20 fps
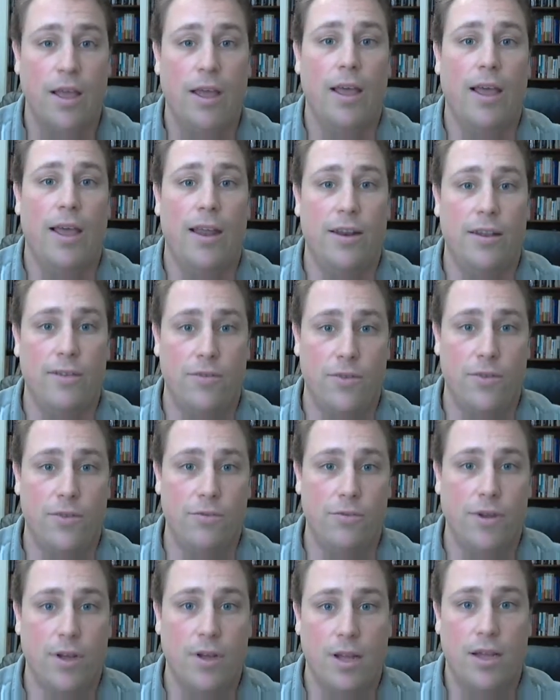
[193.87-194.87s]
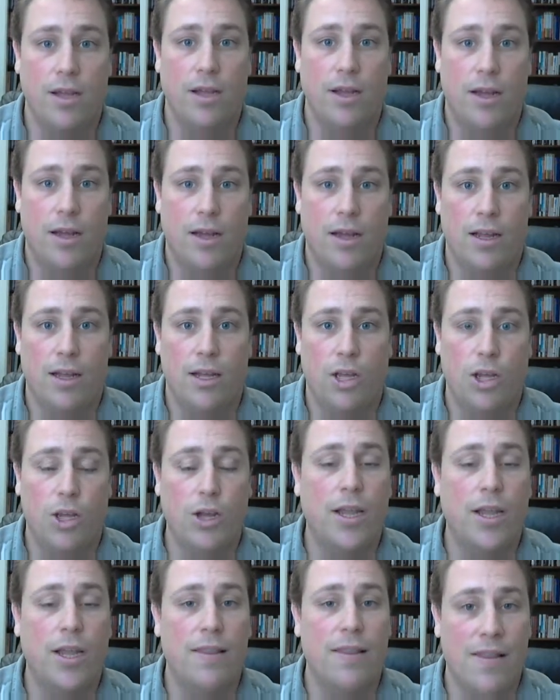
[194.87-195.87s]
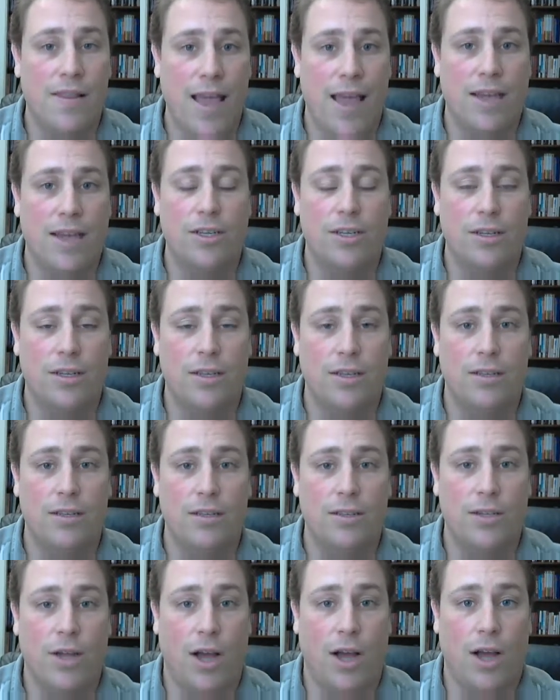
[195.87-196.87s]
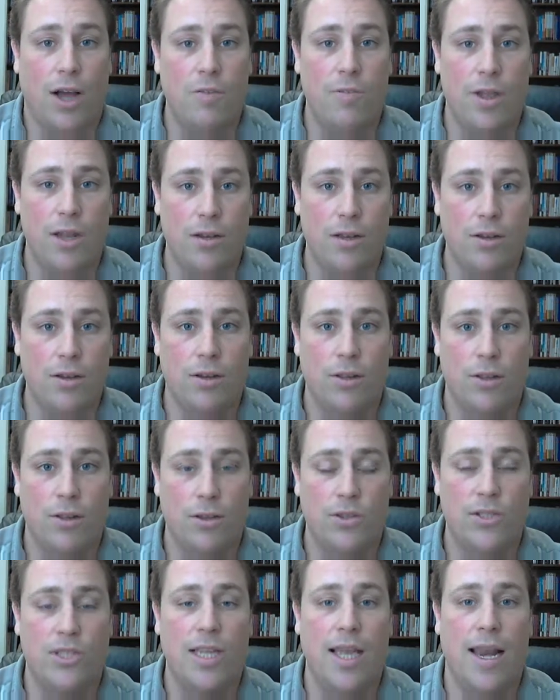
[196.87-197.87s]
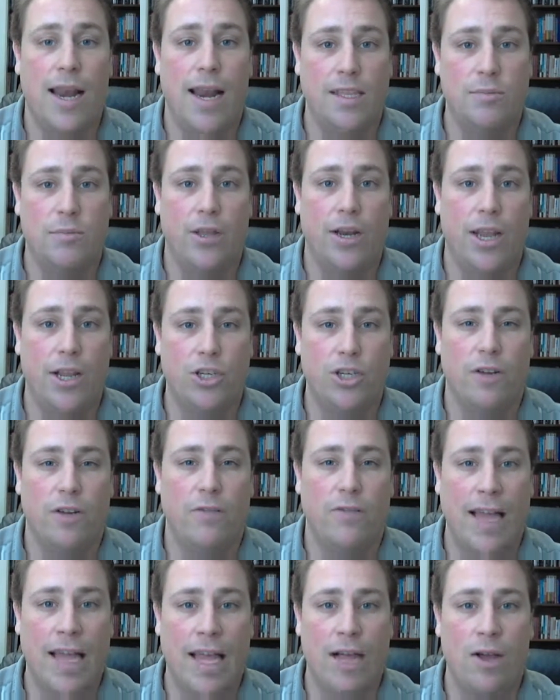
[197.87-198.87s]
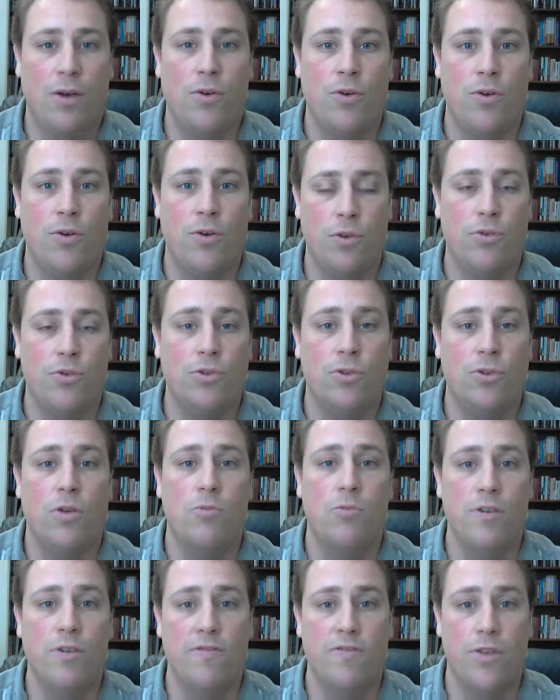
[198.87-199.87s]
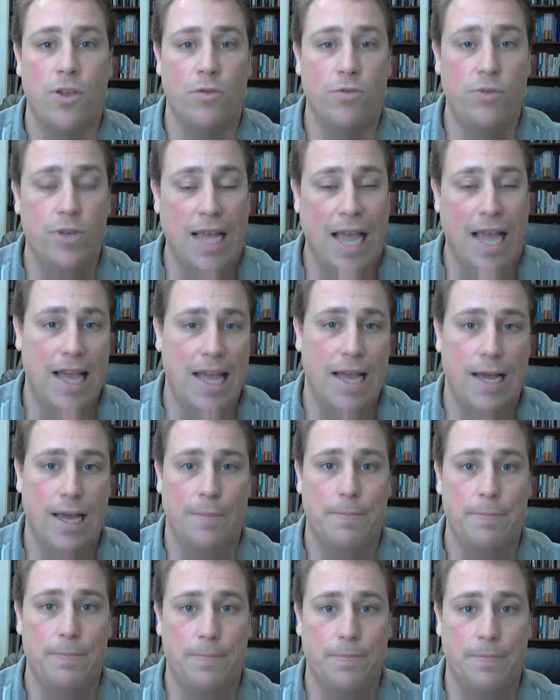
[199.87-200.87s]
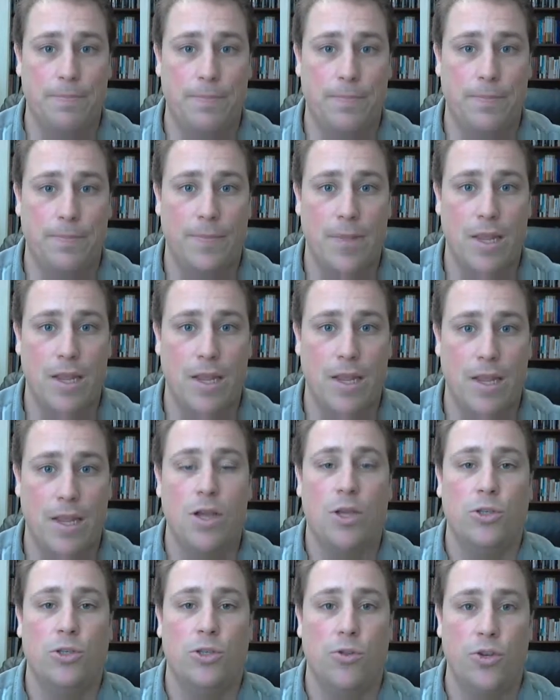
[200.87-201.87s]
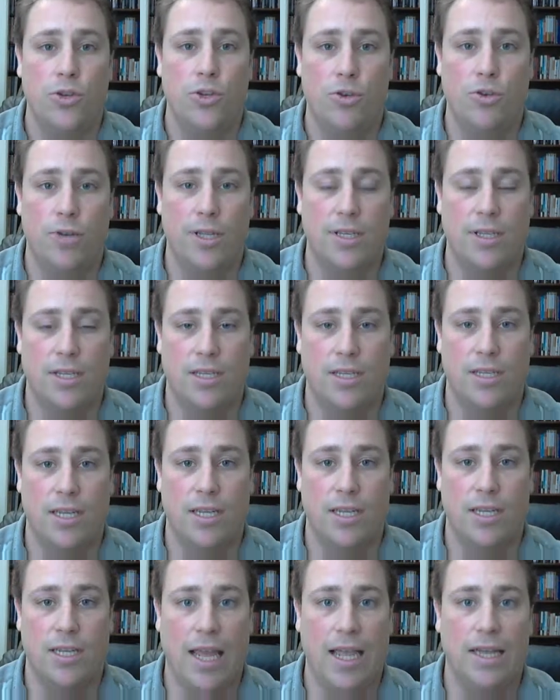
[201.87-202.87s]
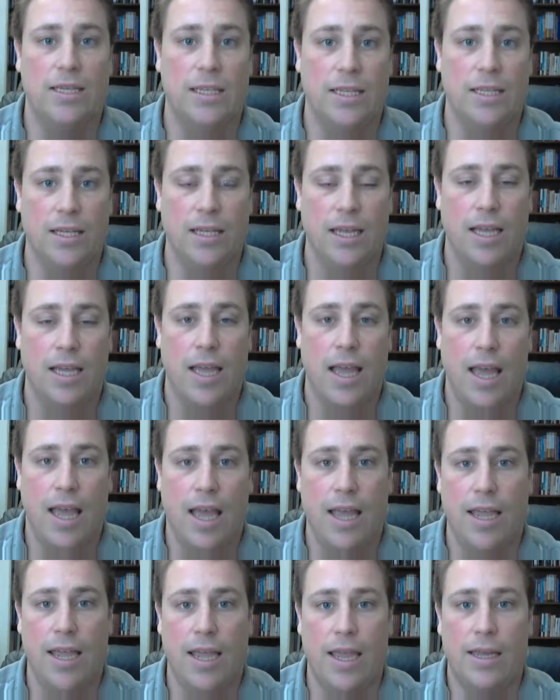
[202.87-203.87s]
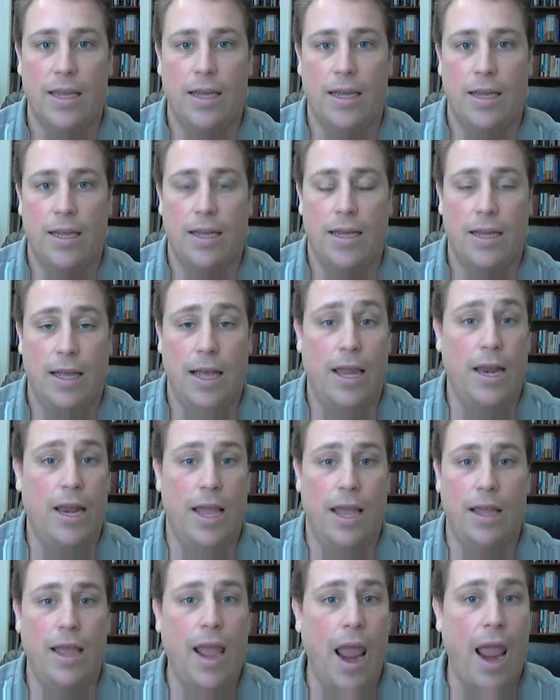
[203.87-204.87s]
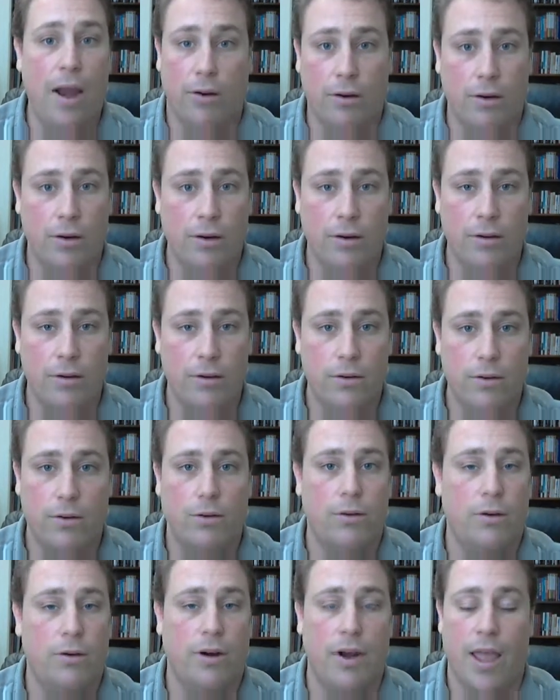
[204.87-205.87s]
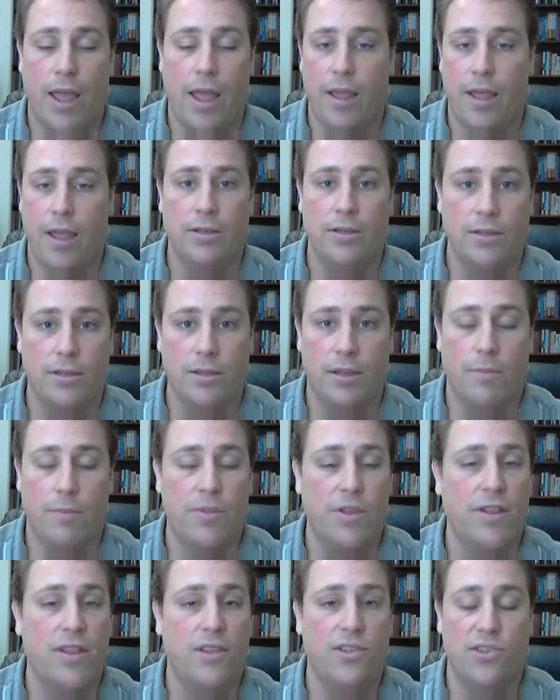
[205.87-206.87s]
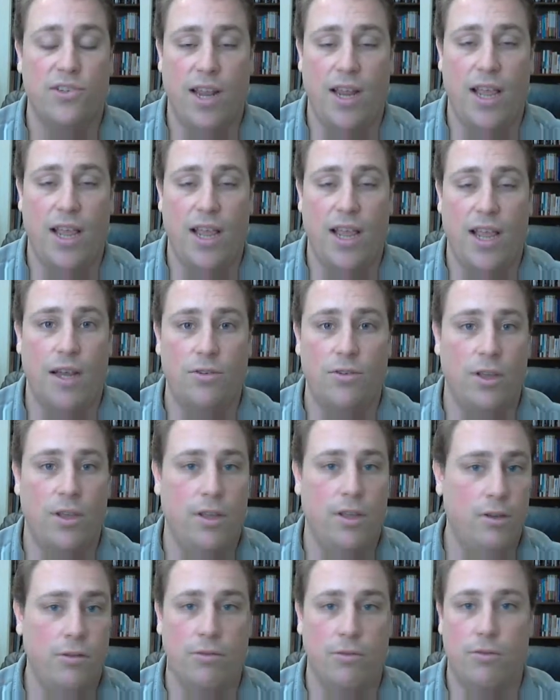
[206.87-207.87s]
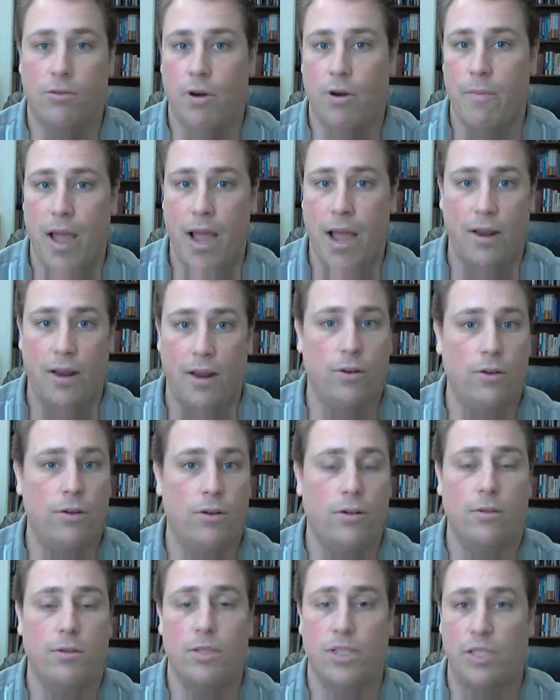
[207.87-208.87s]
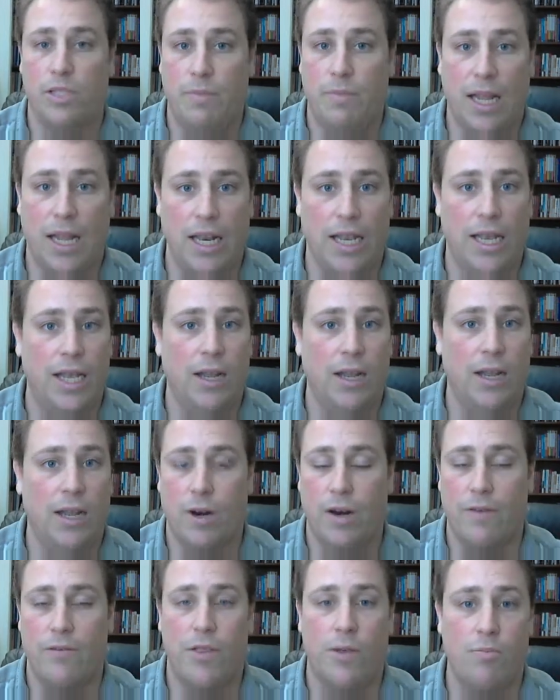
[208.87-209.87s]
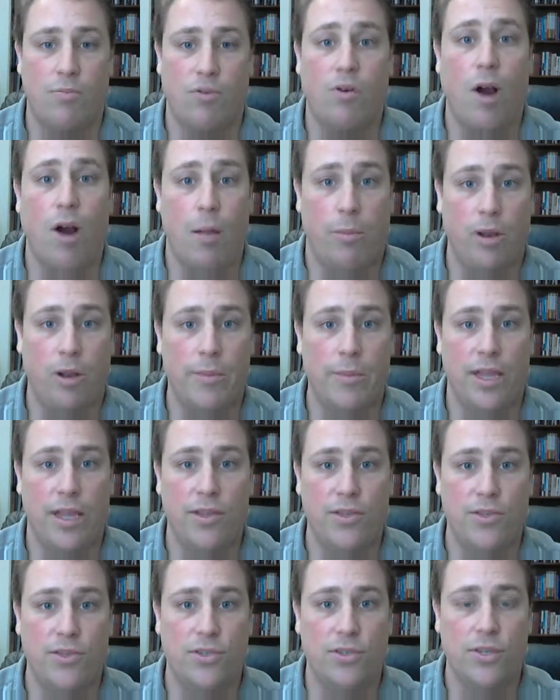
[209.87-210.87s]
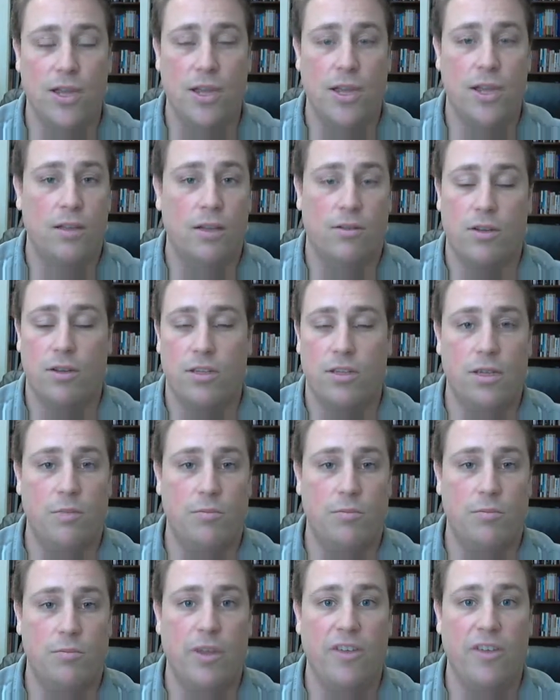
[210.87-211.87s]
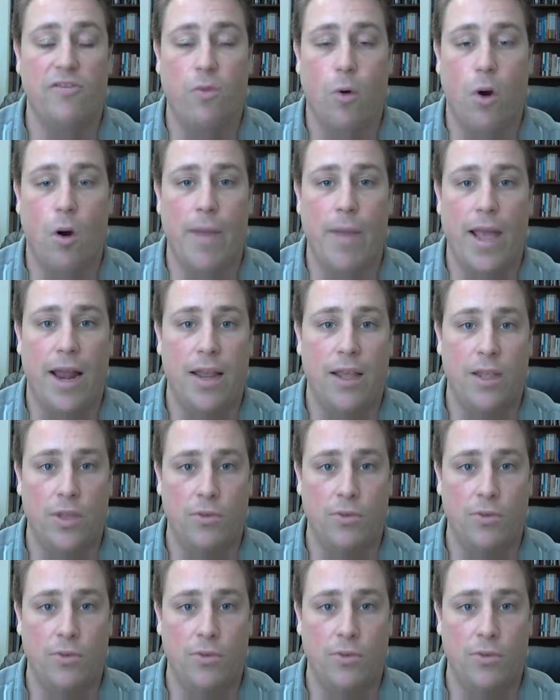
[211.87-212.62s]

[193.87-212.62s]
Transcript: And if you look at that document, you'll see an explanation of how to use the Review tab so that you can select an error or something that stands out to you, grammatical, spelling, whatever the problem is. Could simply be formatting.